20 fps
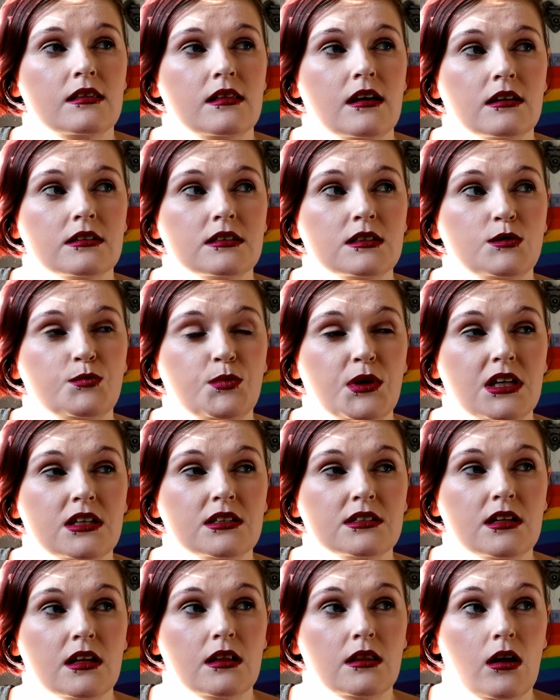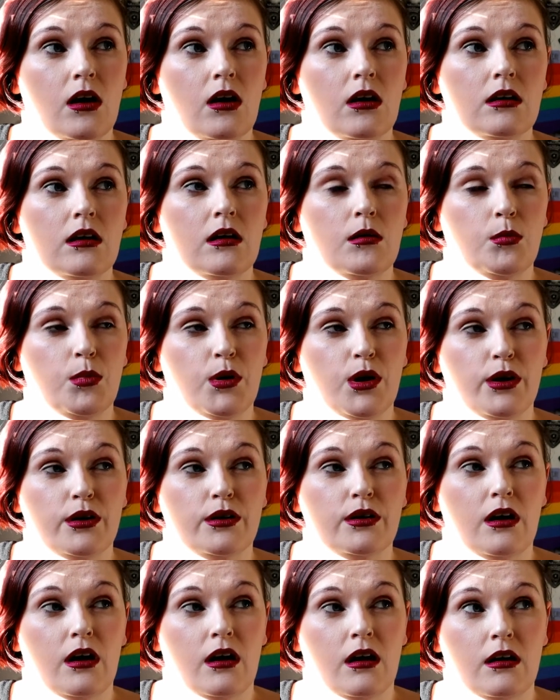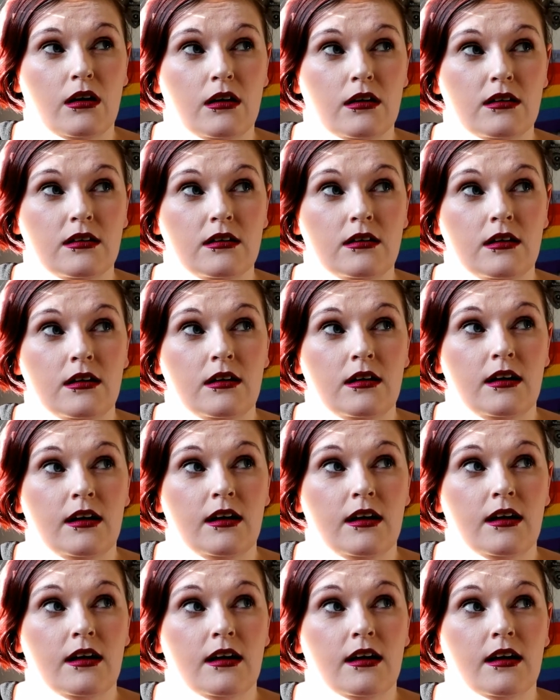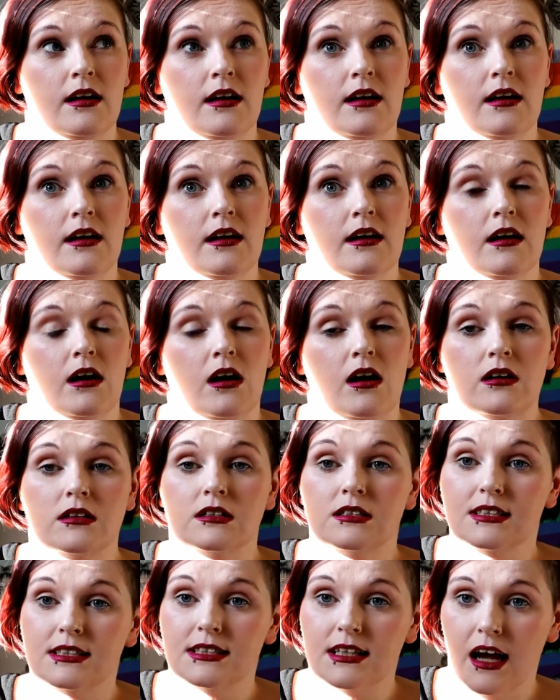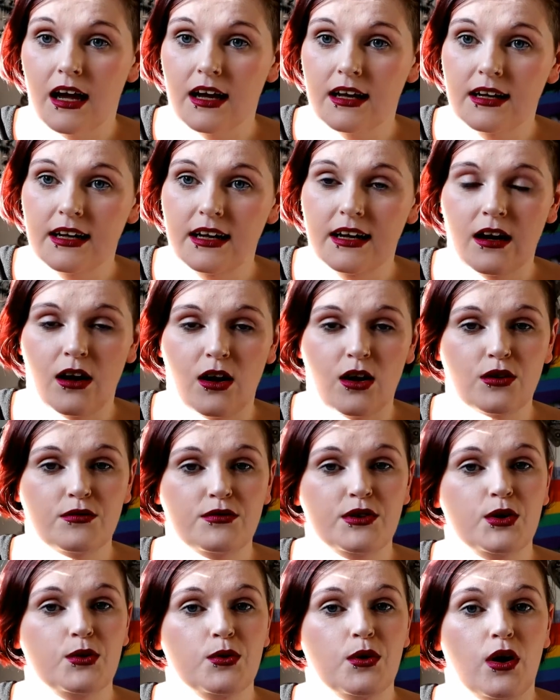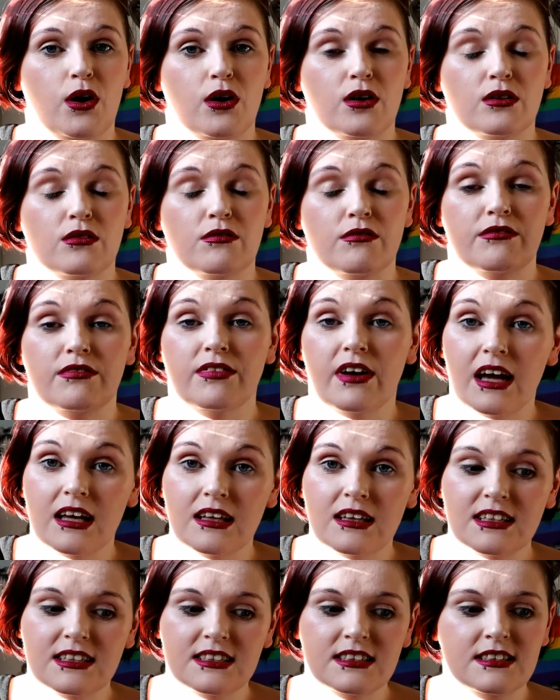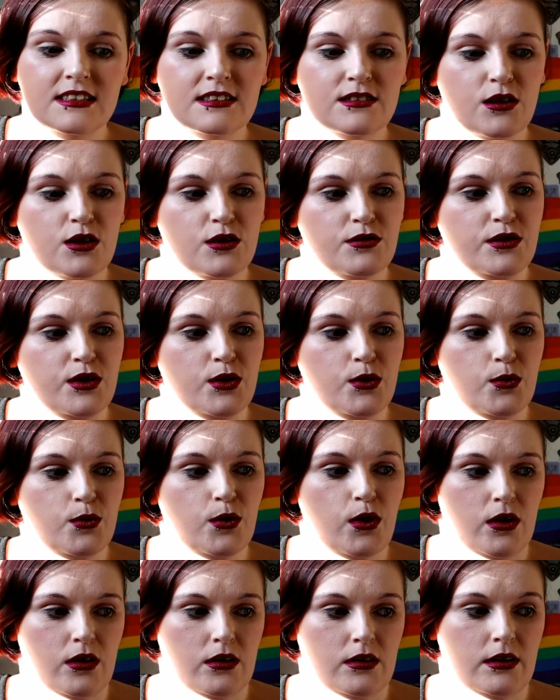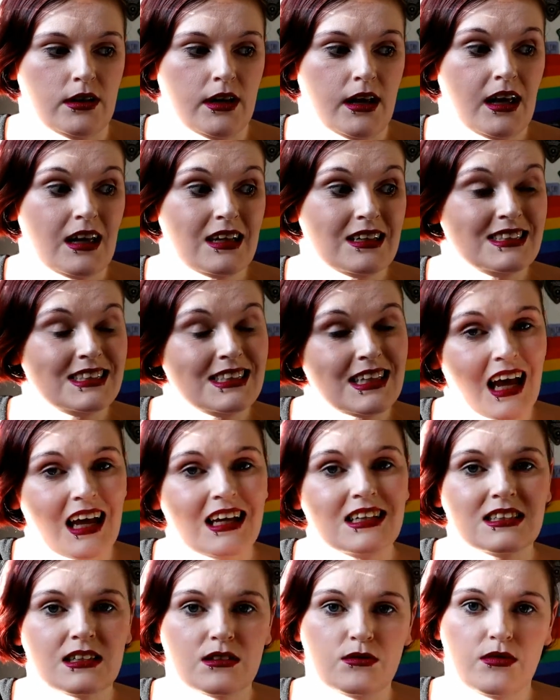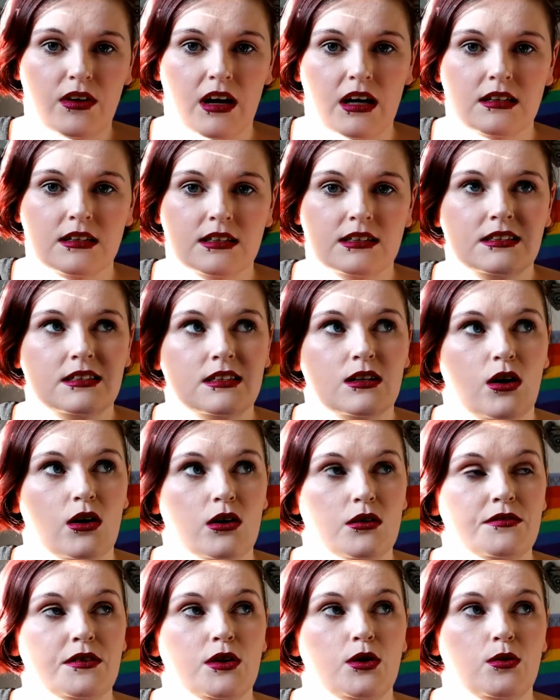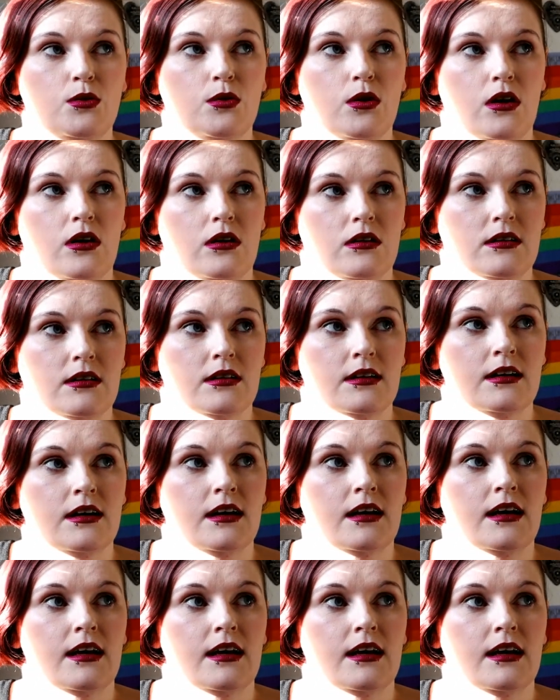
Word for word: that speaks a lot about our our society, our view on violence, our view on sex and violence, our view on